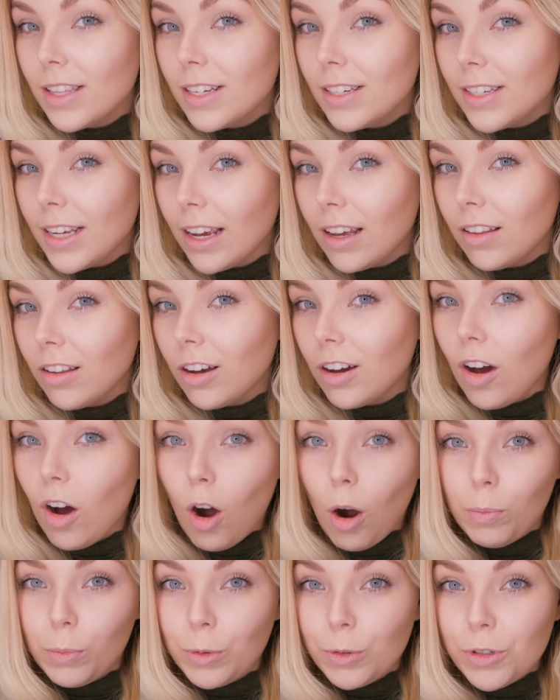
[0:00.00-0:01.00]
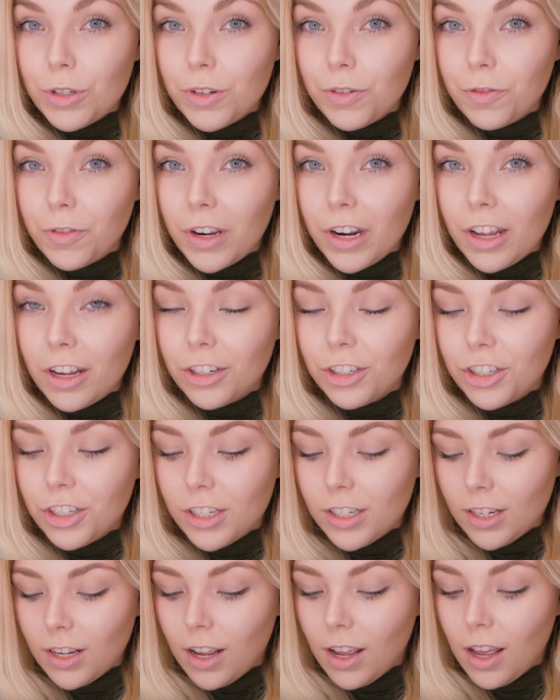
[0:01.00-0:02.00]
the day look almost
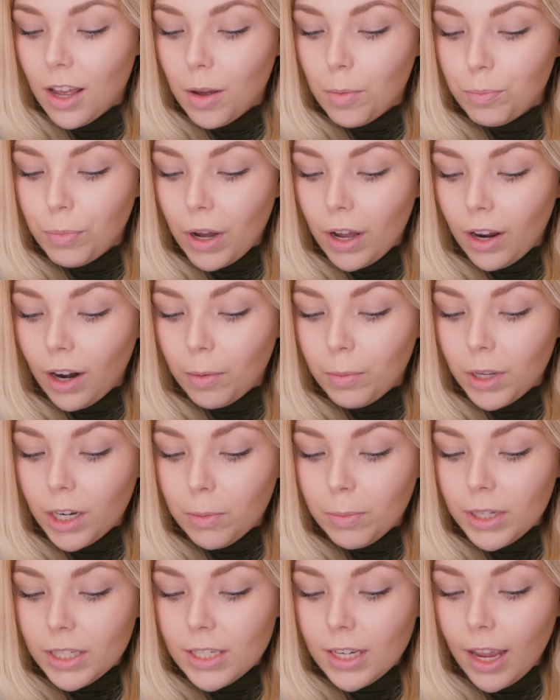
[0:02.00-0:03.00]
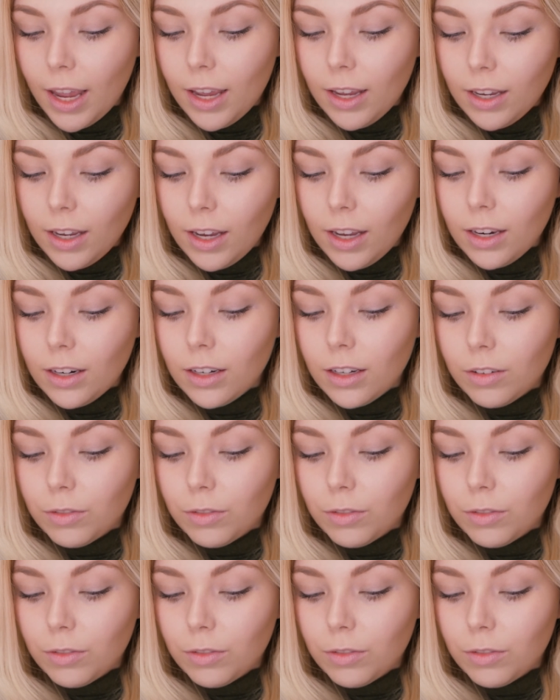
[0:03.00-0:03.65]
finished but I'm gonna be taking